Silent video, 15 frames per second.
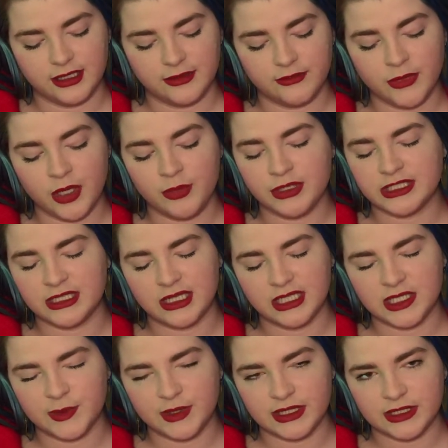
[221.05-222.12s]
murmurs
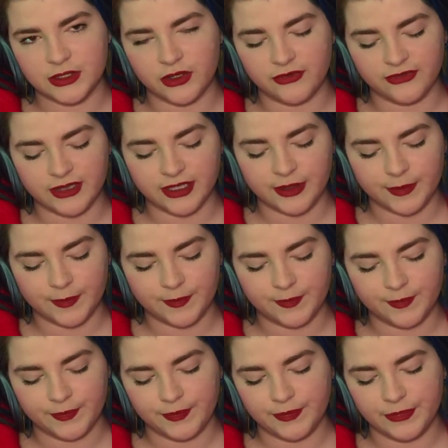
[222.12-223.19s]
Elizabeth softly,
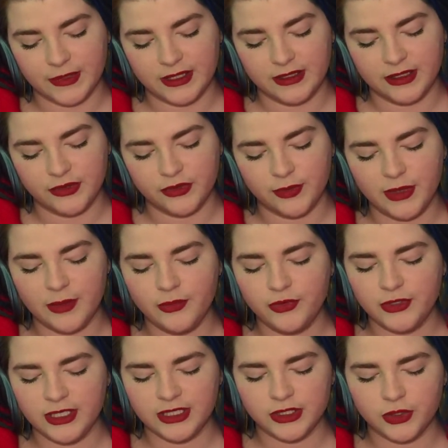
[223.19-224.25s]

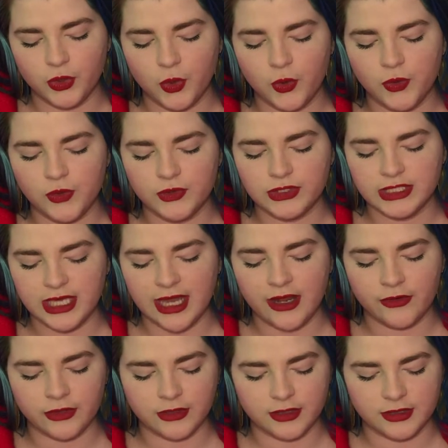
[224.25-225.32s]
remembering an old
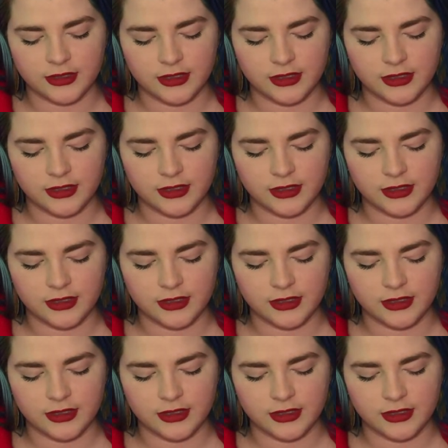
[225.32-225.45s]
carol.